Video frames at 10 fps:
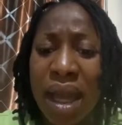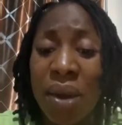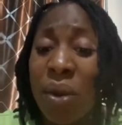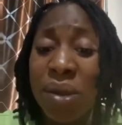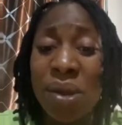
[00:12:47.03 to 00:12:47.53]
I
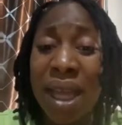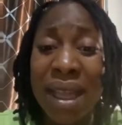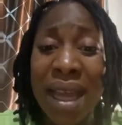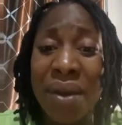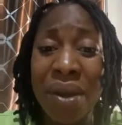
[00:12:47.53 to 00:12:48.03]
don't want to
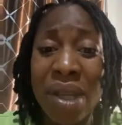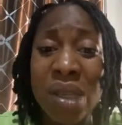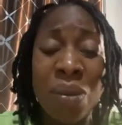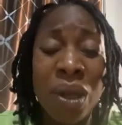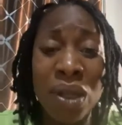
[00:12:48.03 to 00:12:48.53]
get angry
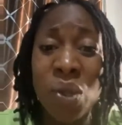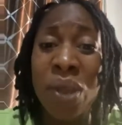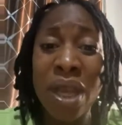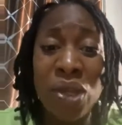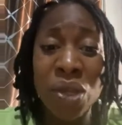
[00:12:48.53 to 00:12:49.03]
this morning.
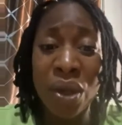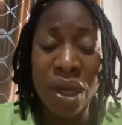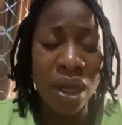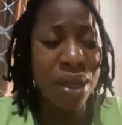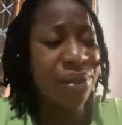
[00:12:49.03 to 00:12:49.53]
Today is
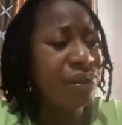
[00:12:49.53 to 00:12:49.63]
Sunday.